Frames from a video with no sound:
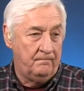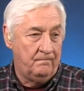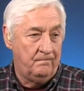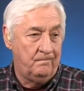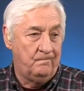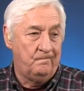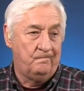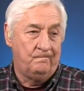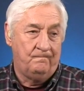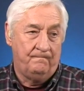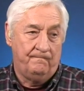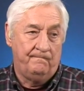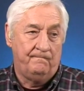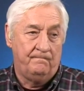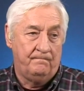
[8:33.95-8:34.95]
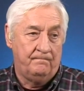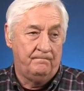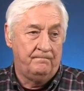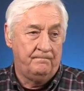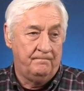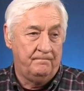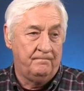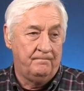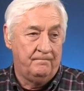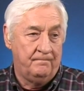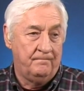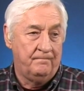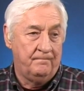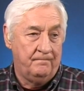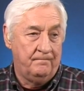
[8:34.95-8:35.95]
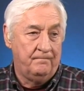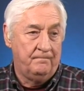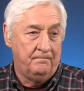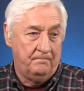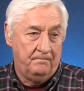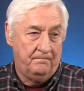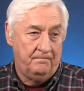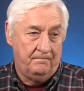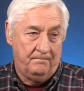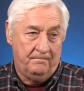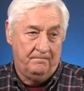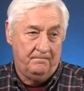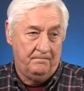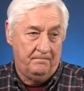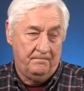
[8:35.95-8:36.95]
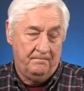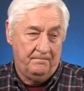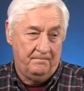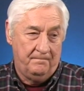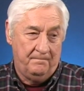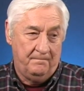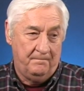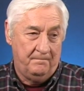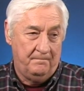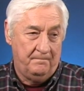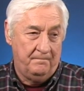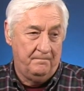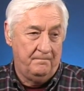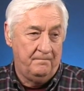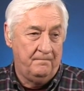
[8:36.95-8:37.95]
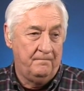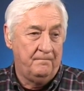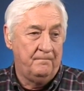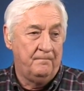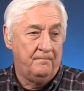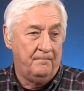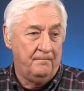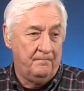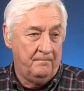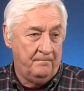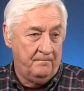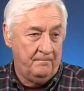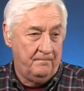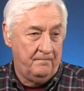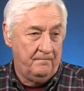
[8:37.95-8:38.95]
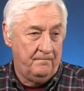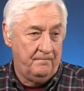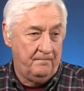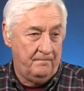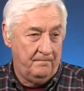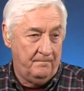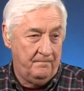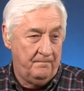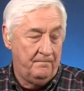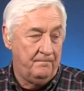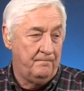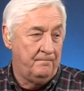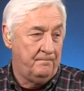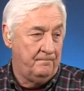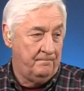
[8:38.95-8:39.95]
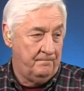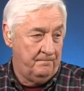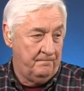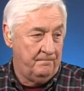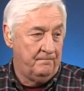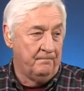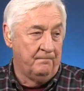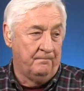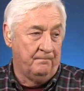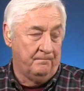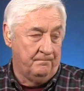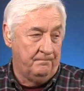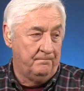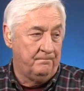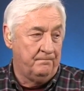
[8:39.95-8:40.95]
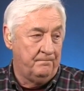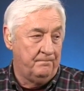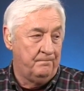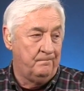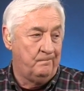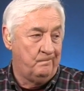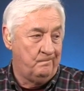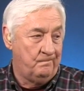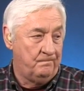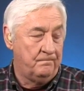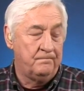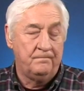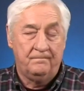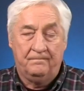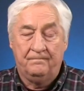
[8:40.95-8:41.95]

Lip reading: (not speaking)